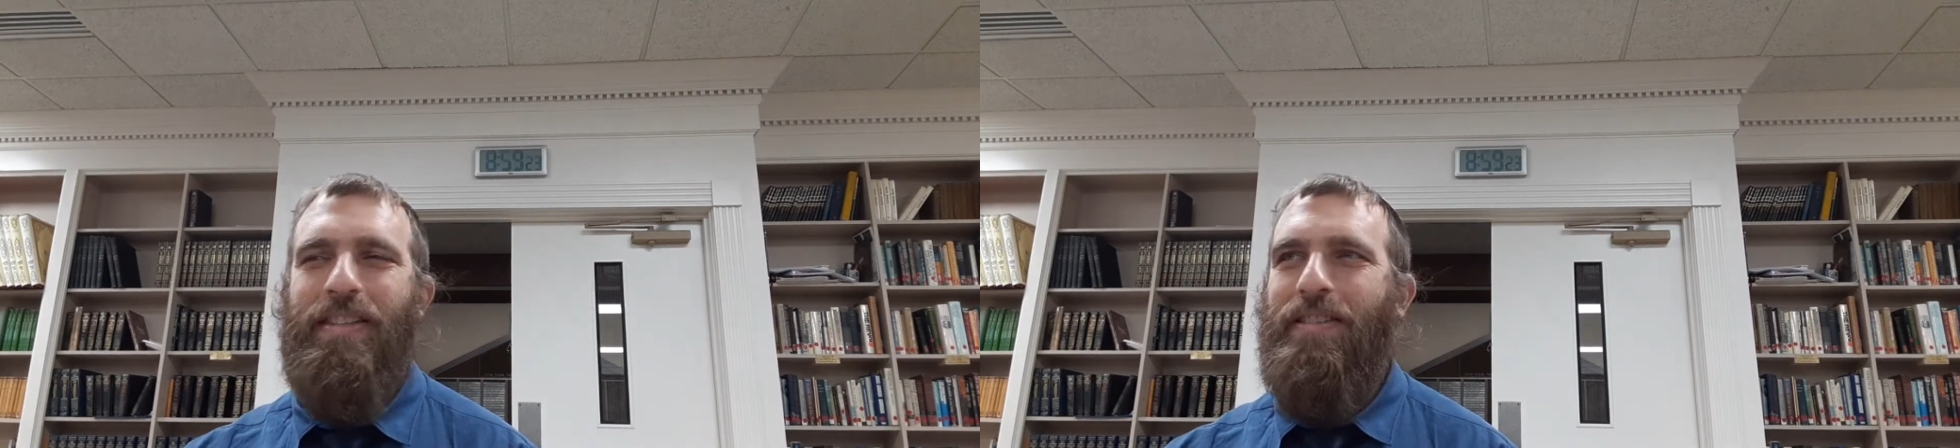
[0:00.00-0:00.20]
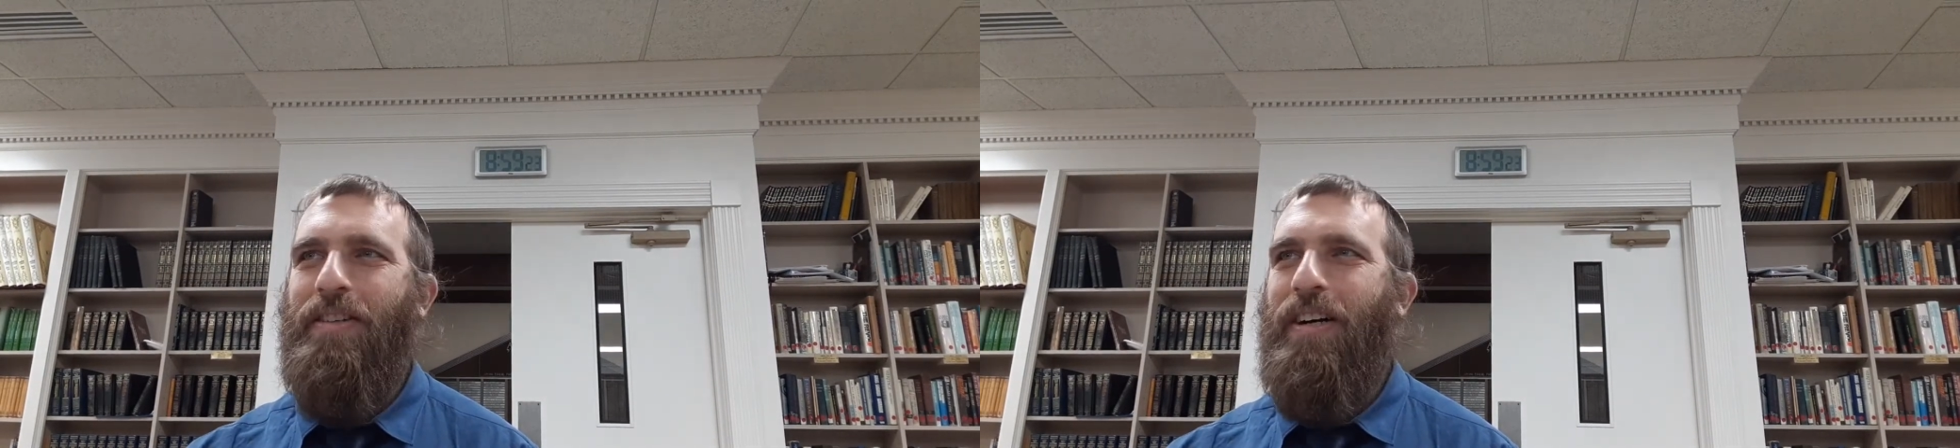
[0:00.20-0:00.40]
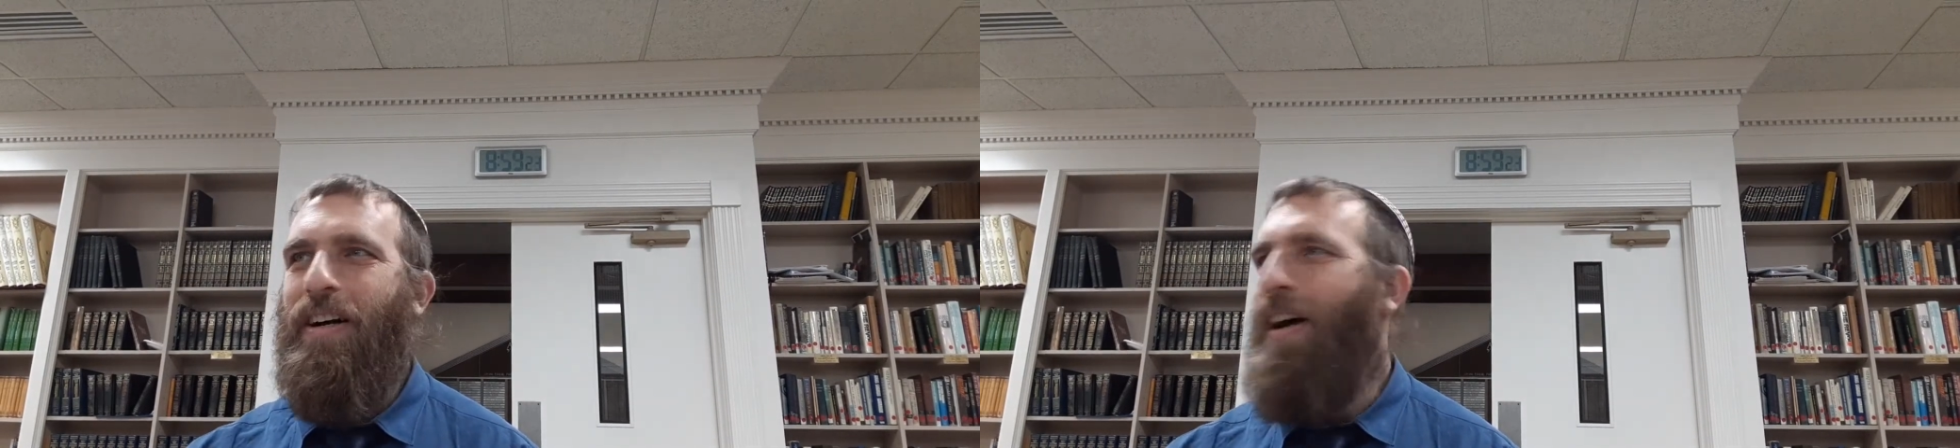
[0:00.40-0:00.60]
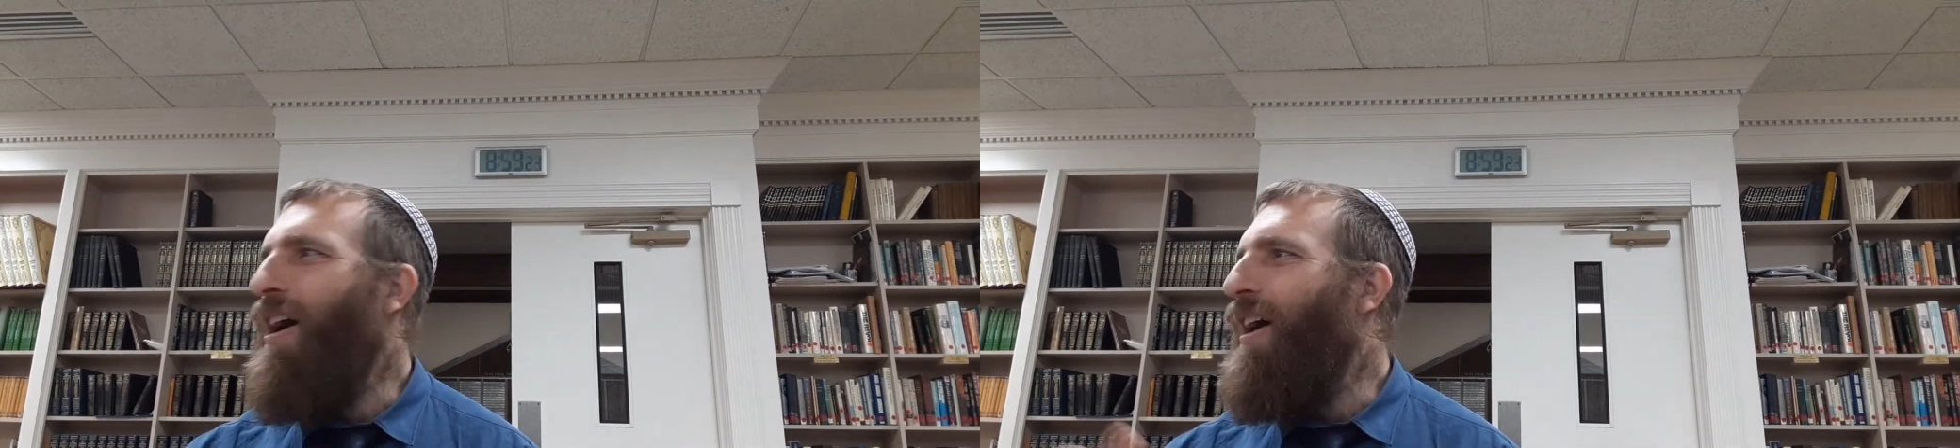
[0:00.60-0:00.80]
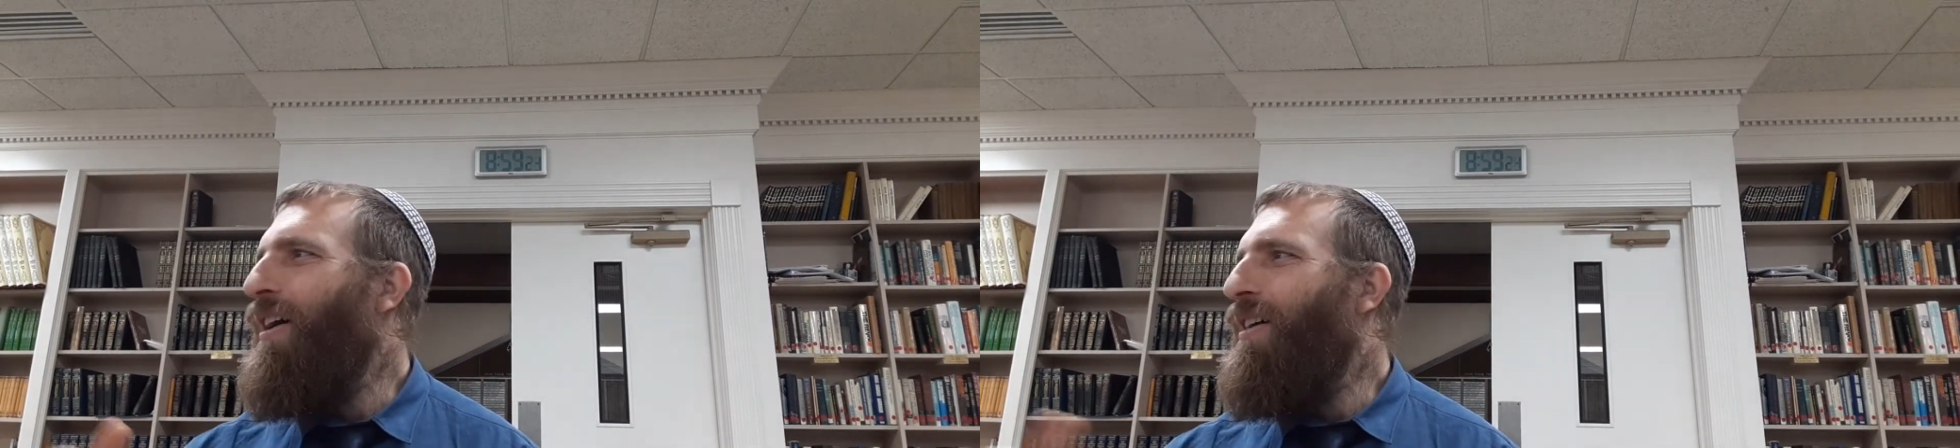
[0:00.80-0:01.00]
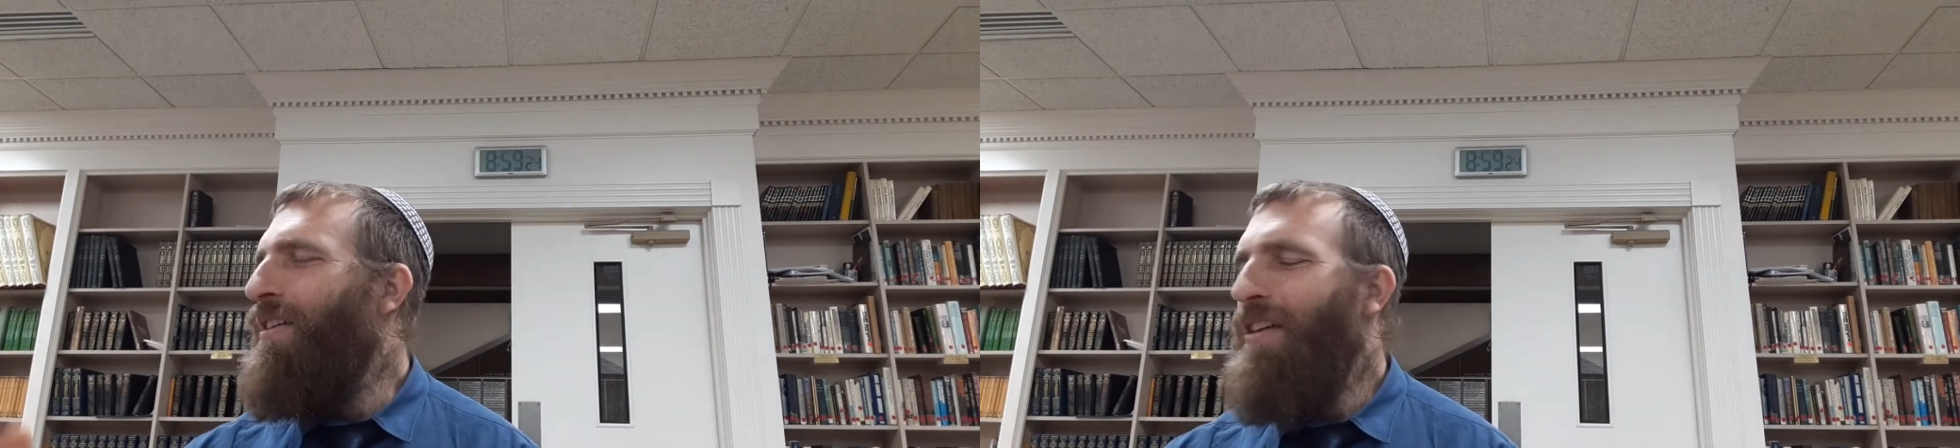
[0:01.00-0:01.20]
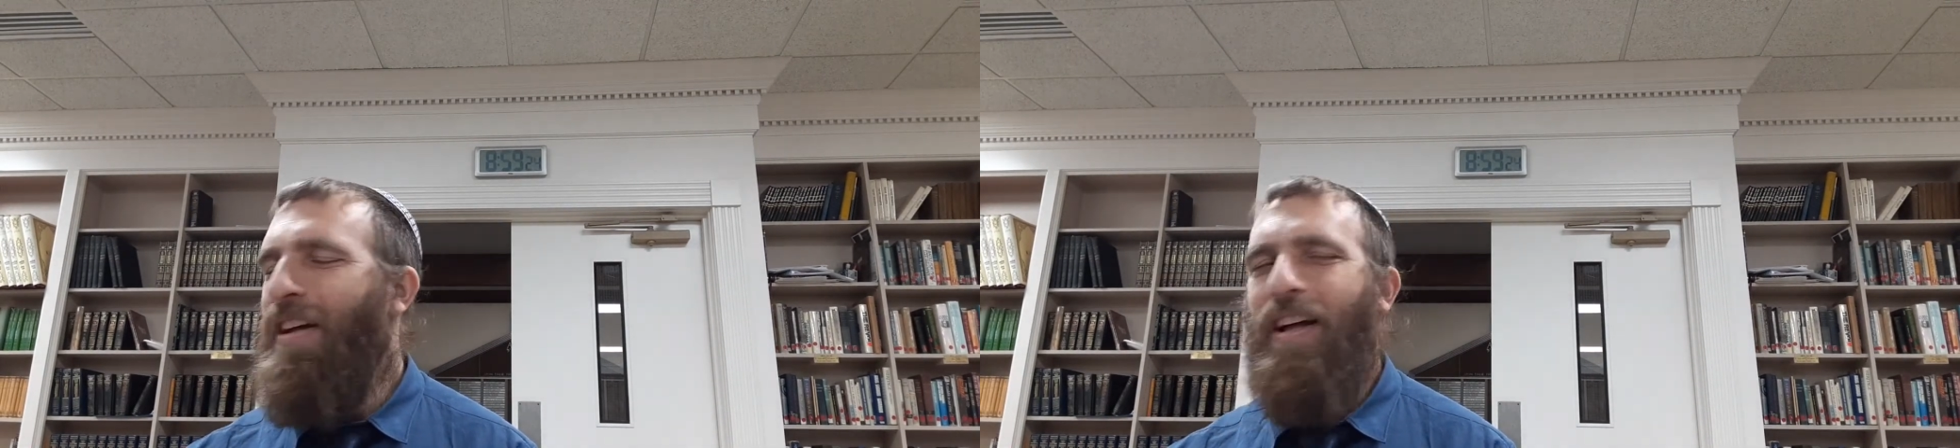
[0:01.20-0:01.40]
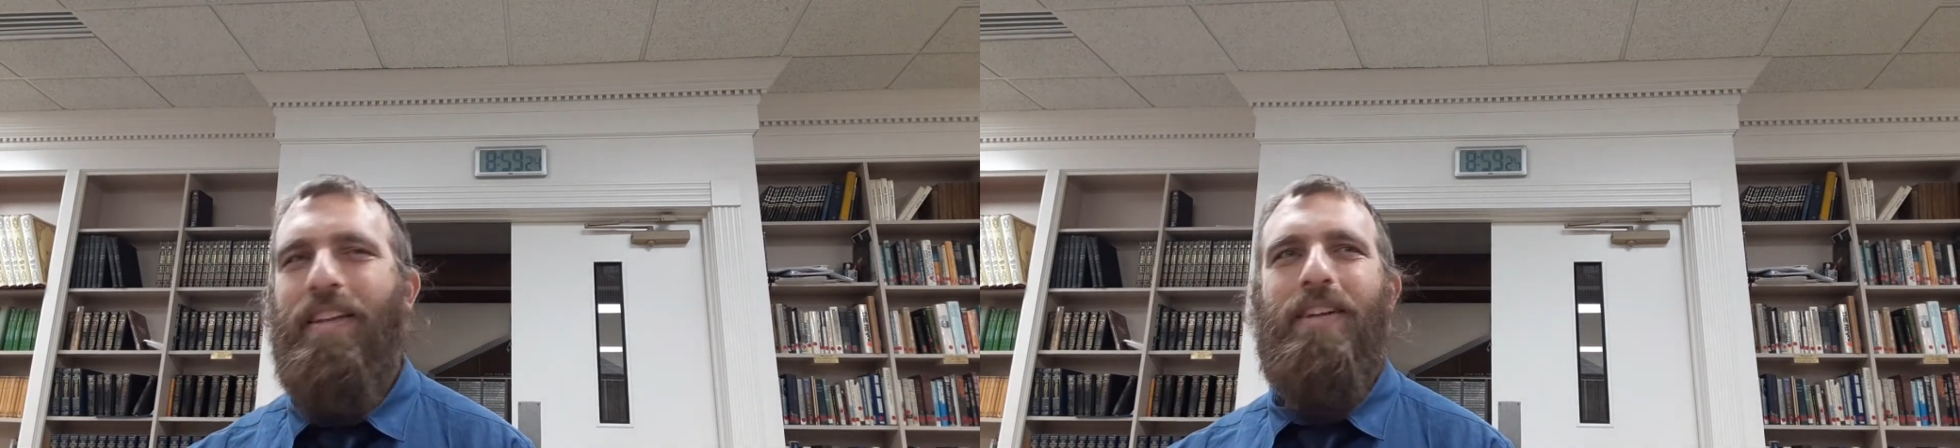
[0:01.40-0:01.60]
so
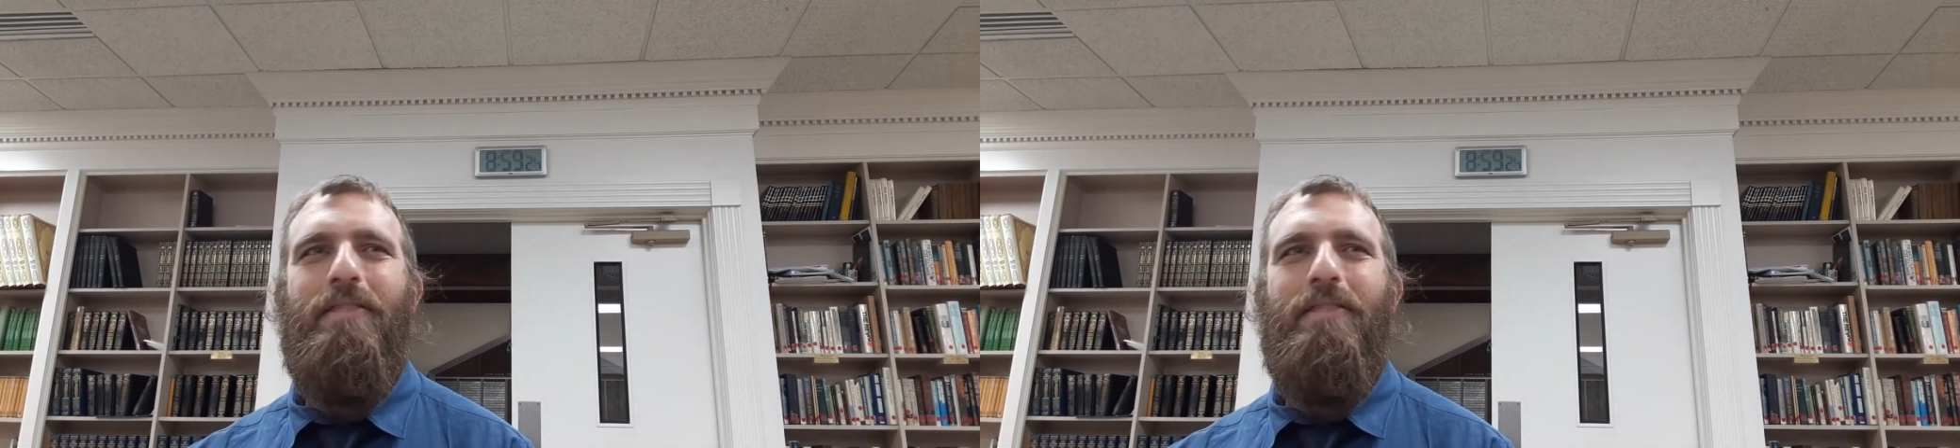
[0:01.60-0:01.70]
and then I